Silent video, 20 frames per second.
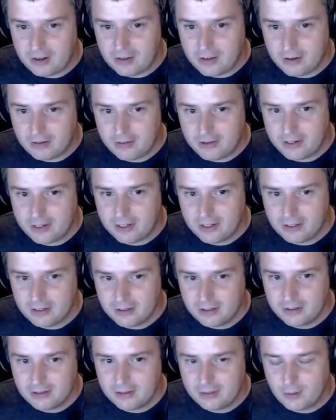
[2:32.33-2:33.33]
already?
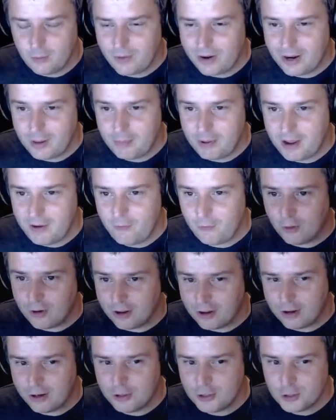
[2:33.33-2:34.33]
Then why'd I pay for it? I could
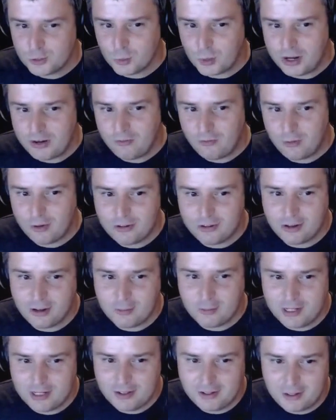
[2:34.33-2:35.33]
have just waited for it to come
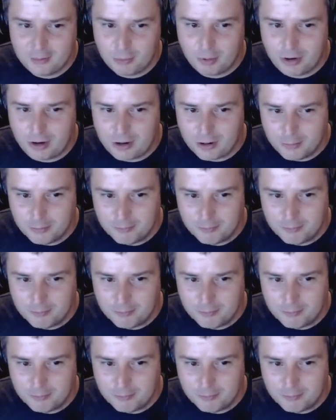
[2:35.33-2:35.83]
out on Prime.